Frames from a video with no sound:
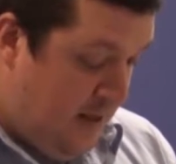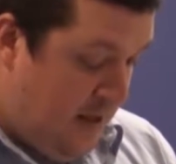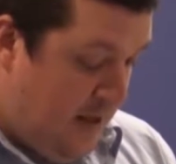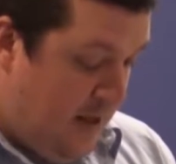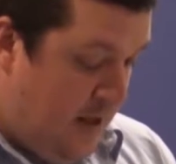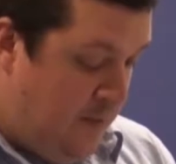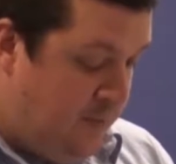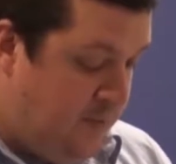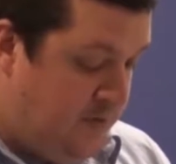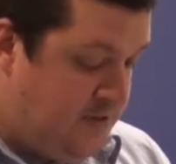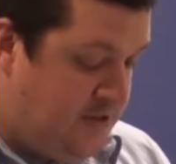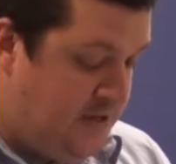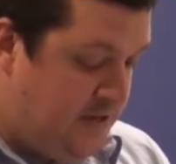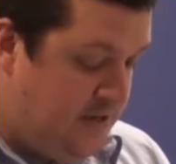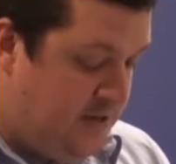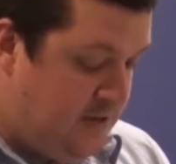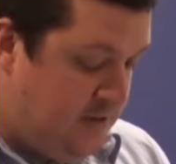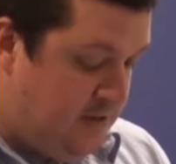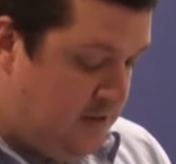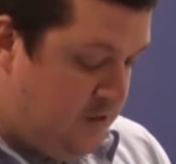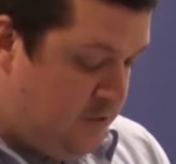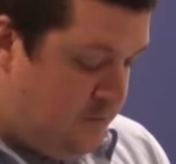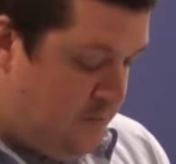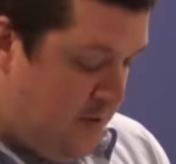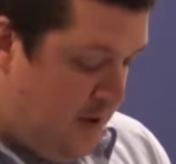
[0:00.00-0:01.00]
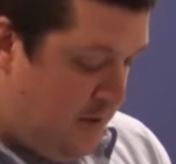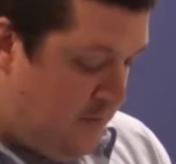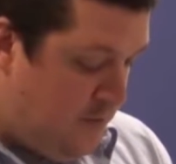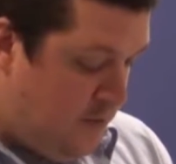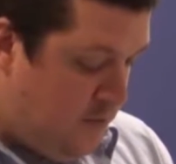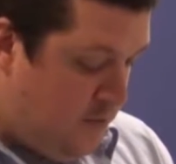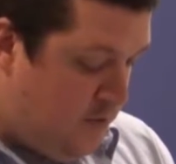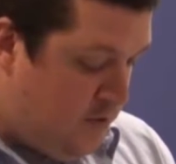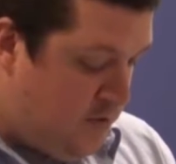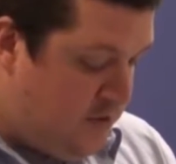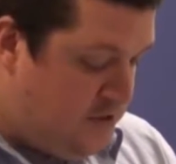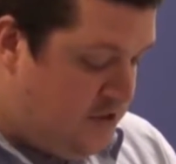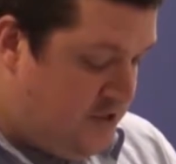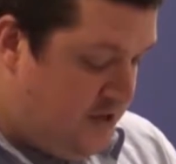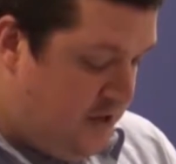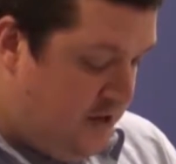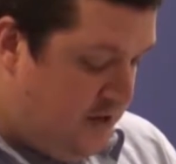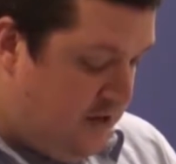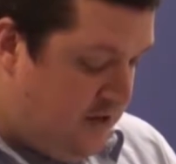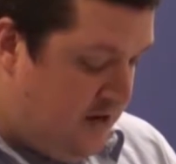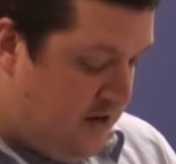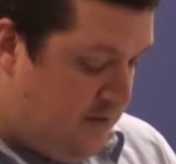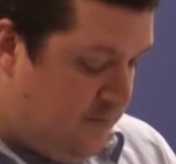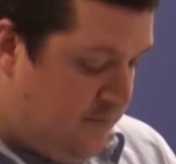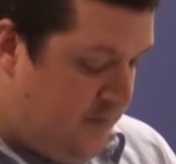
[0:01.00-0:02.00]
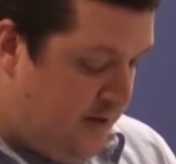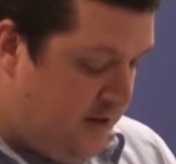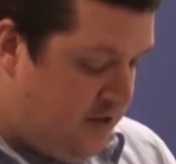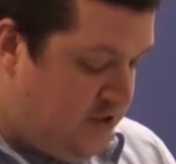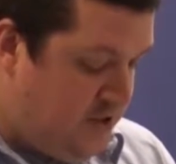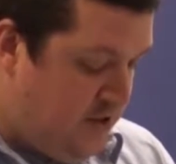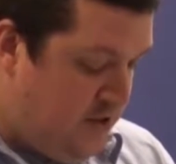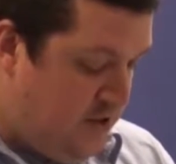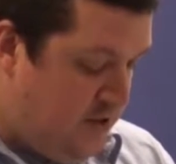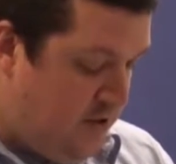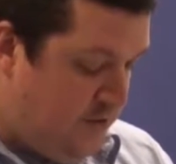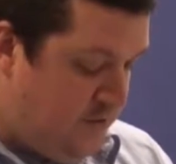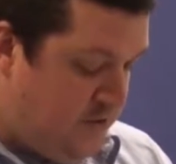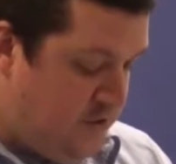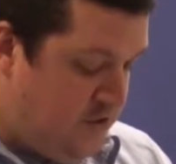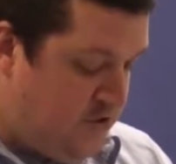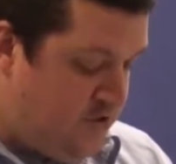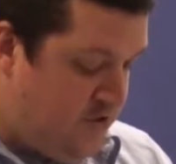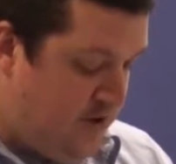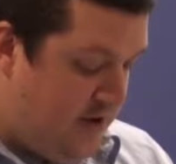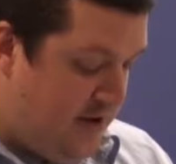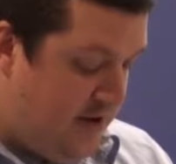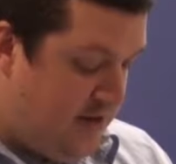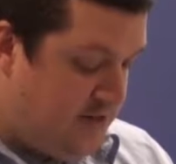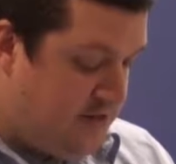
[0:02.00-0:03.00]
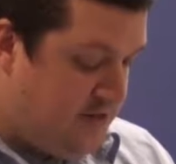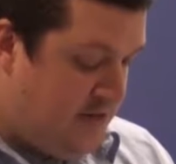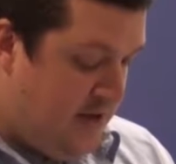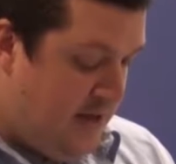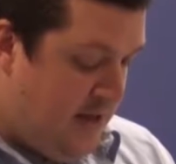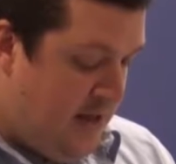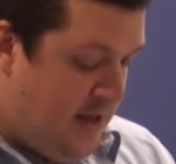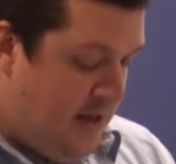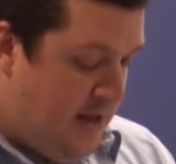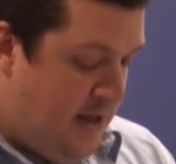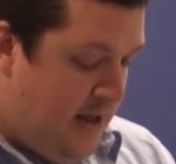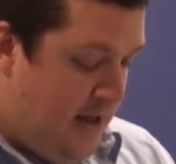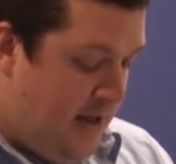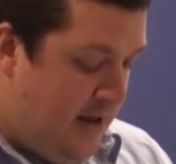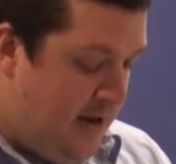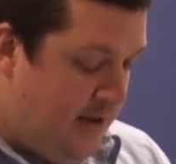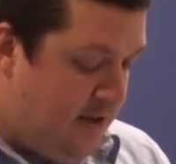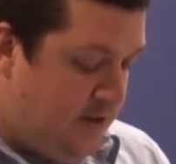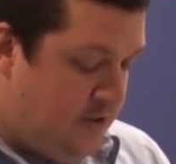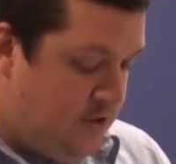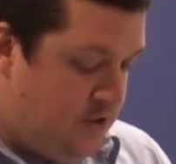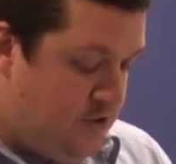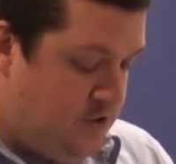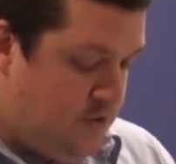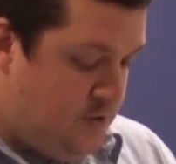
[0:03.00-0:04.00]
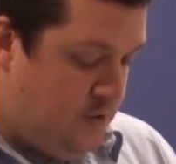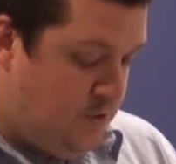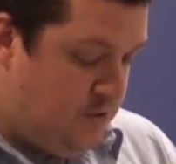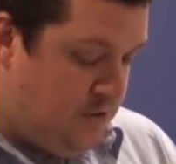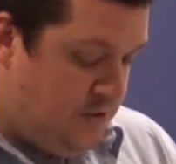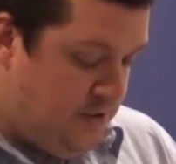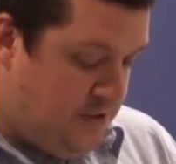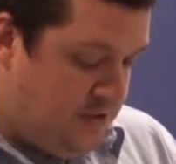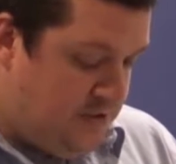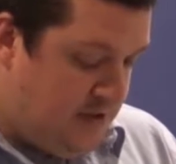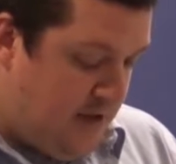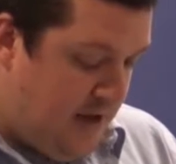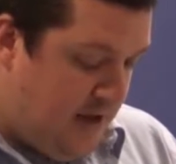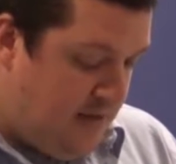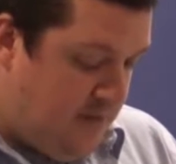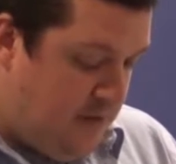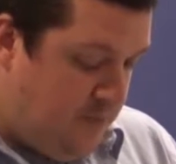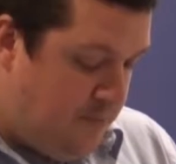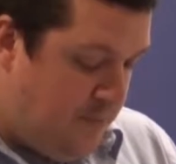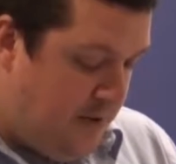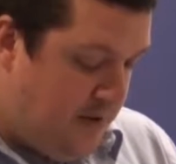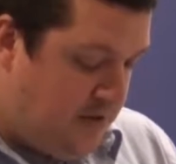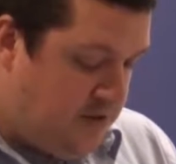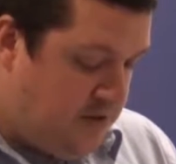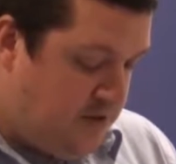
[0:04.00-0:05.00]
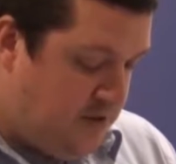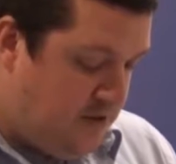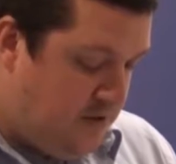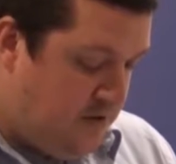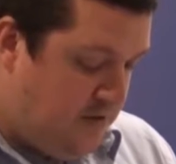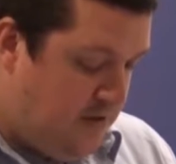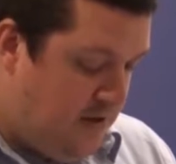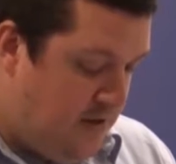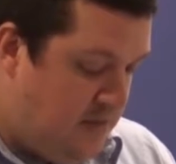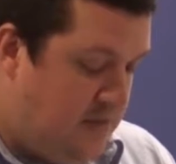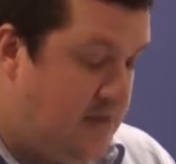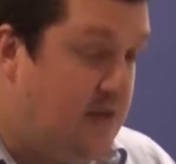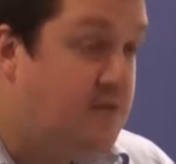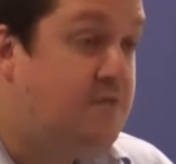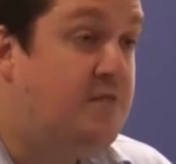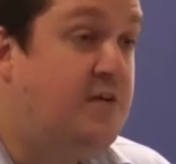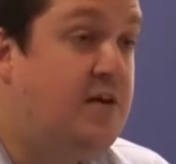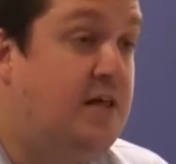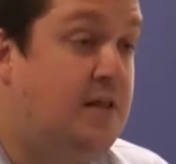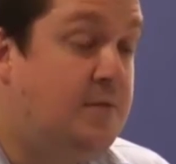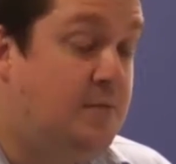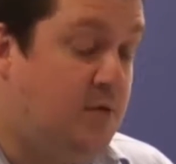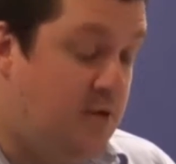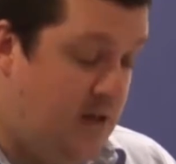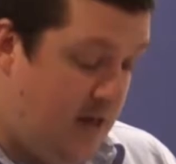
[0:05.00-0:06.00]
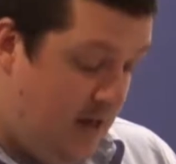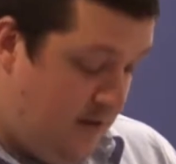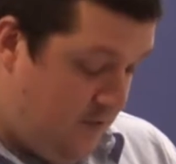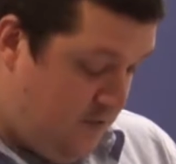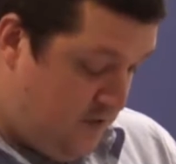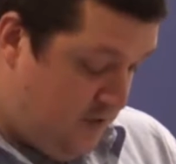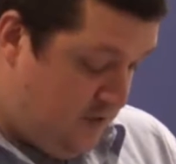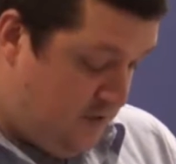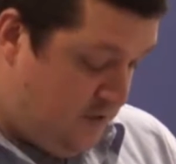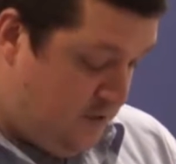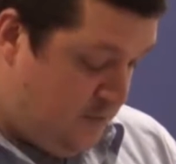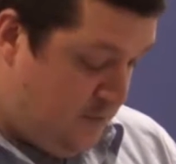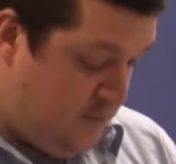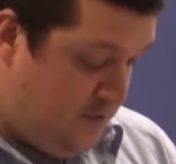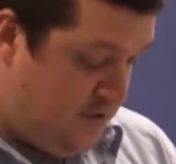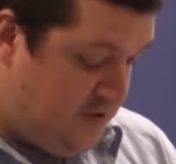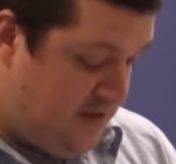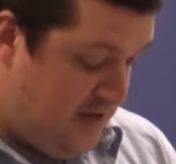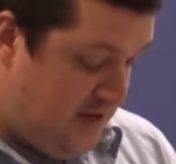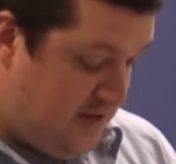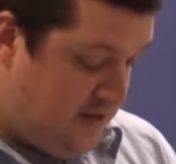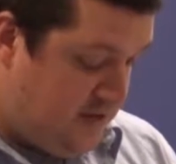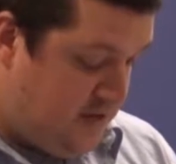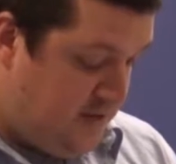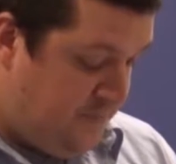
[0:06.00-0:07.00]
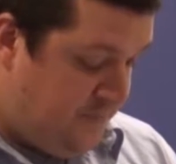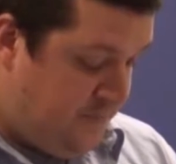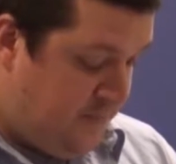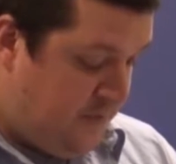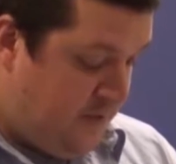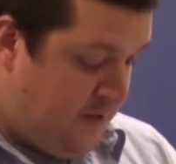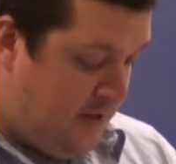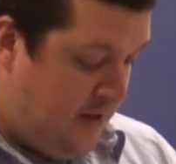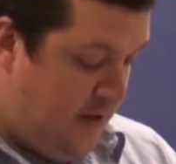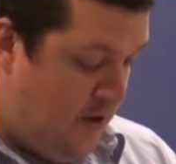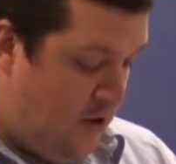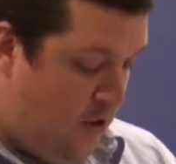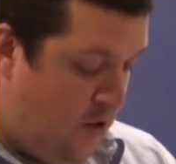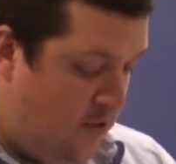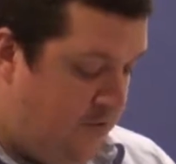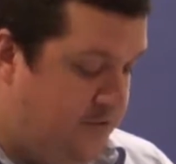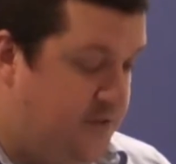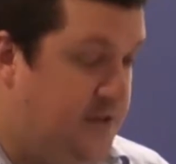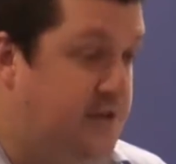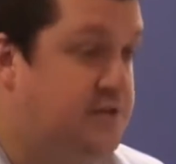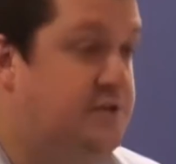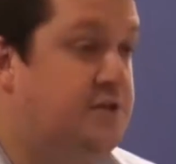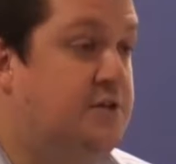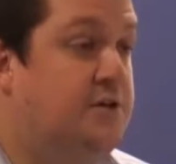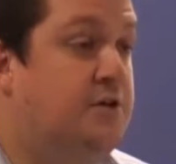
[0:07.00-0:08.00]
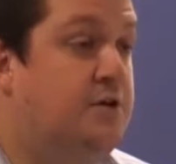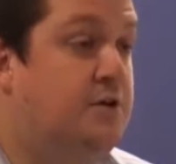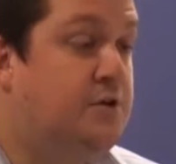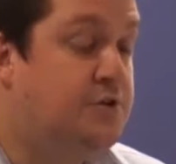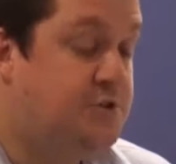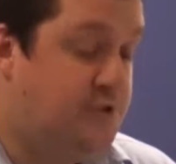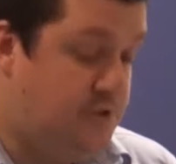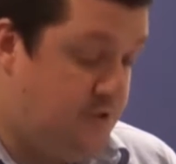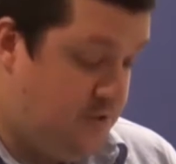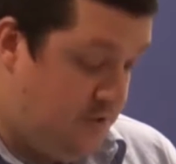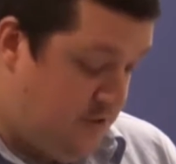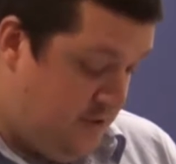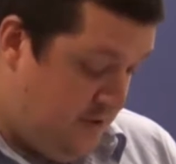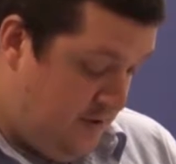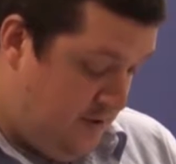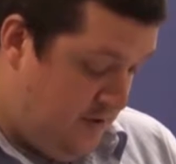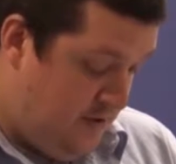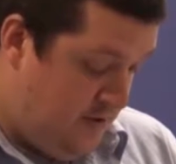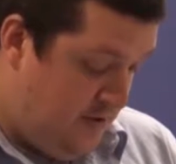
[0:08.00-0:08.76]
In particular, this paper will consider the depiction of these raids in English sources and the picture that the available evidence presents of these incursions.